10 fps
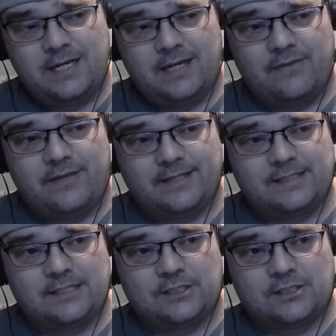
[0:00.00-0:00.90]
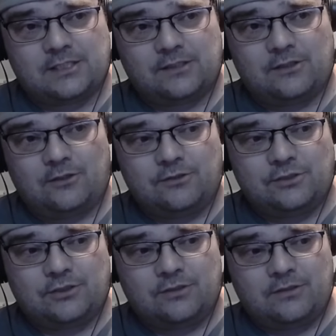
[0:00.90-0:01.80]
This is just a
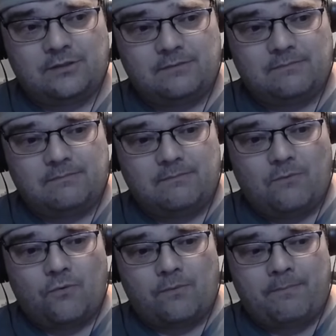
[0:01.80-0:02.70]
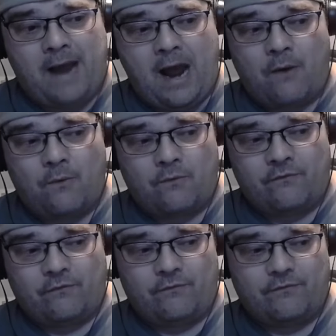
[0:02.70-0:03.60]
larger, more
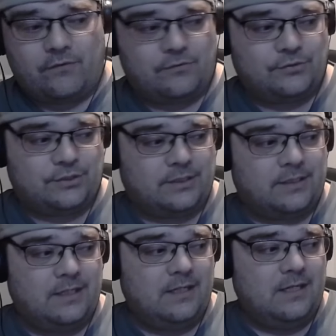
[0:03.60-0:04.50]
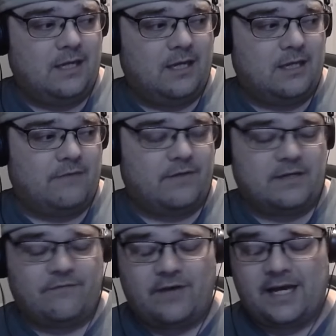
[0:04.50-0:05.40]
powerful version of a
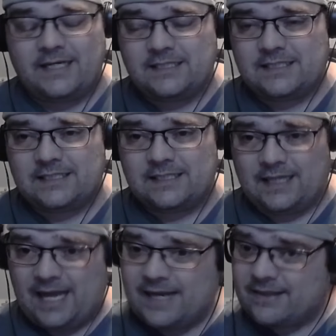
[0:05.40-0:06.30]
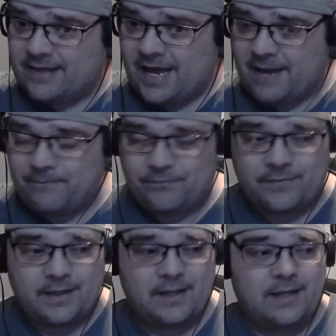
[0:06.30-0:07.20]
device like that.
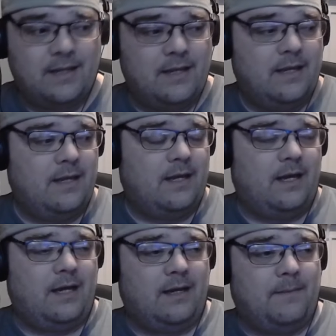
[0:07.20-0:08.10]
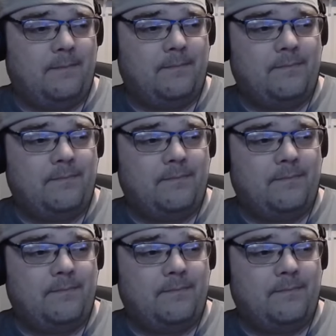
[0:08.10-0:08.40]
I